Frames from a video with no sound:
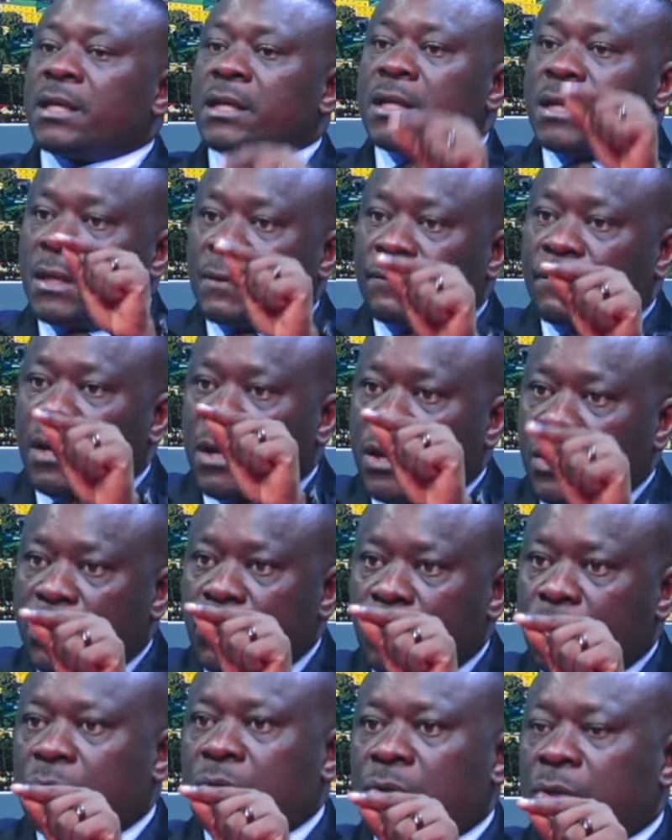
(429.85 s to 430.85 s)
even
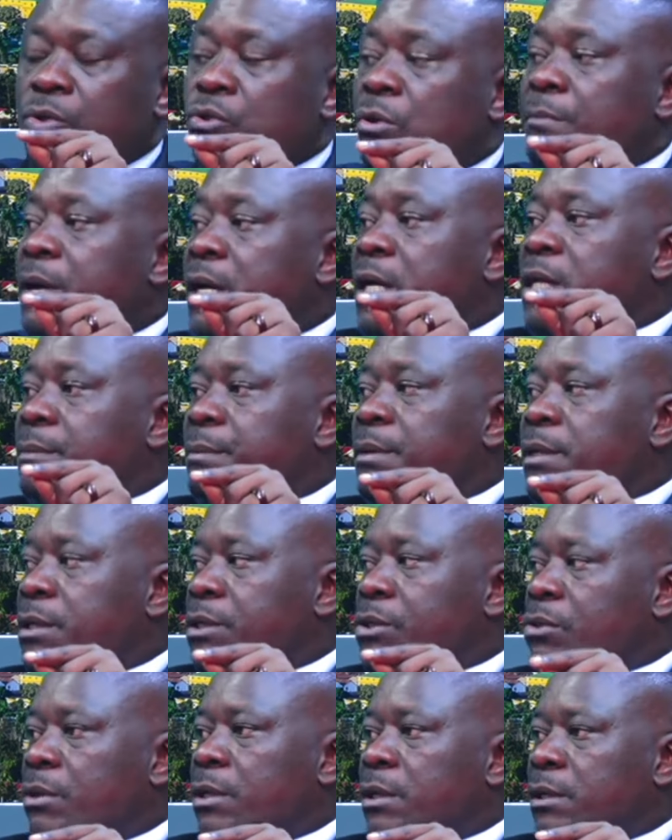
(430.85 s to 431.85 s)
you, your money is being
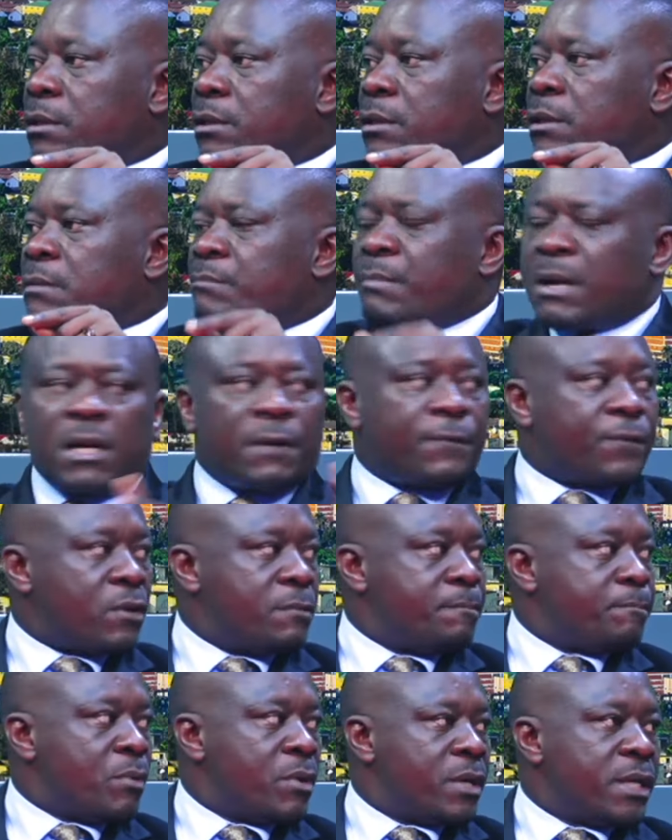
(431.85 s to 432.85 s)
stolen. Money from
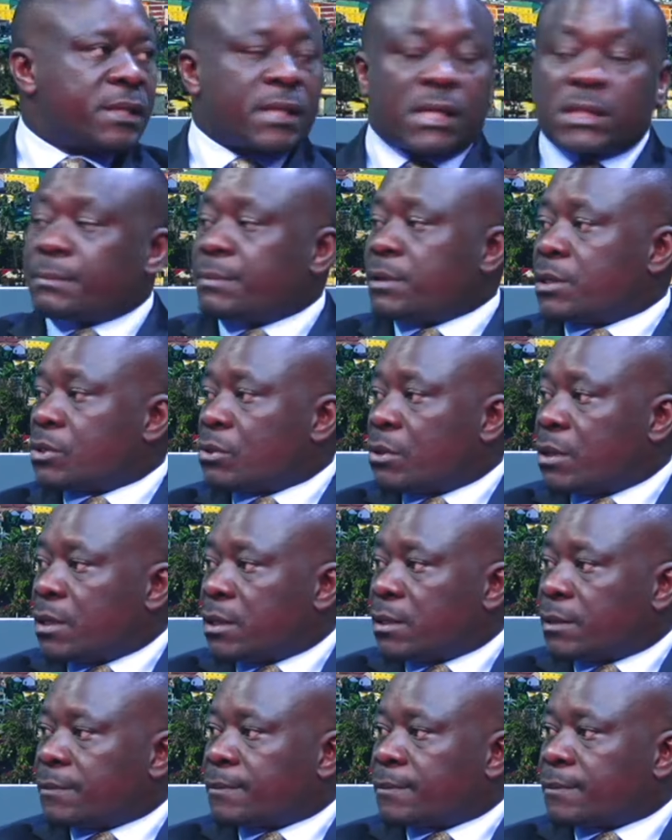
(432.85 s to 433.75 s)
police has been stolen.